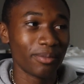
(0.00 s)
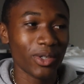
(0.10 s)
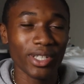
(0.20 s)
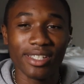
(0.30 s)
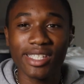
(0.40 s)

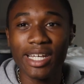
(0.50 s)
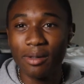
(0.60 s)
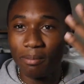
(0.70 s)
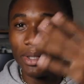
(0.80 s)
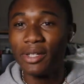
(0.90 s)
Or the
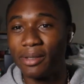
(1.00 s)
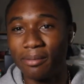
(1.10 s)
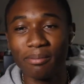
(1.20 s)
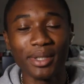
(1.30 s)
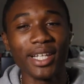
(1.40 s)
same
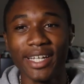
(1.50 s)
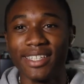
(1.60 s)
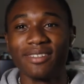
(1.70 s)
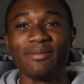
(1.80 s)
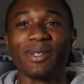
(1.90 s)
building. But,
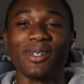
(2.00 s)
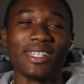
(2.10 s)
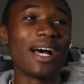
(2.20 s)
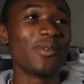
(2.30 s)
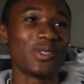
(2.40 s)
like, bro,
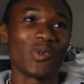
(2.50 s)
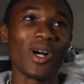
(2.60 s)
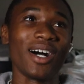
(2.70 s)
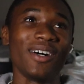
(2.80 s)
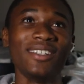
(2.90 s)
that was
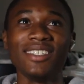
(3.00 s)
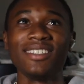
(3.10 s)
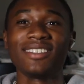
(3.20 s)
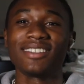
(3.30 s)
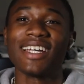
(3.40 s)
wild
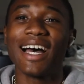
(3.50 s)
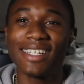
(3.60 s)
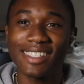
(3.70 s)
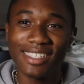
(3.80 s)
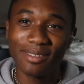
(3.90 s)
that
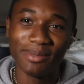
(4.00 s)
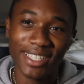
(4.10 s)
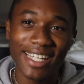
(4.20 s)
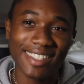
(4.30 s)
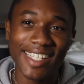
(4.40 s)
I seen him
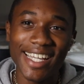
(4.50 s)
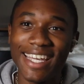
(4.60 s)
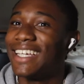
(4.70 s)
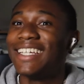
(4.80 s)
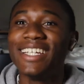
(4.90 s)
the next day
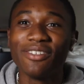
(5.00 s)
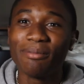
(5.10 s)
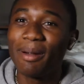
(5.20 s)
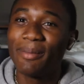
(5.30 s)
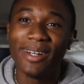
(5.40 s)
and he didn't
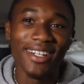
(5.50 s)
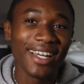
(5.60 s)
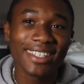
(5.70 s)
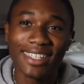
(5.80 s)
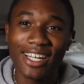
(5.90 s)
remember
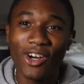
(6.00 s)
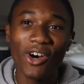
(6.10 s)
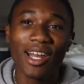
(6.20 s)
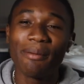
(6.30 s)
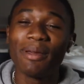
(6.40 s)
nothing at
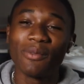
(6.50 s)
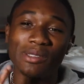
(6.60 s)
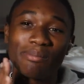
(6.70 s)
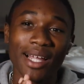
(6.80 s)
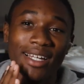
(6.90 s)
all. That man
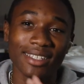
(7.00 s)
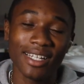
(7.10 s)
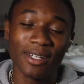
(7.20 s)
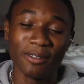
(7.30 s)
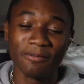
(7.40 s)
was blacked
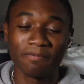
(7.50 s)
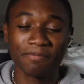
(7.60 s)
out.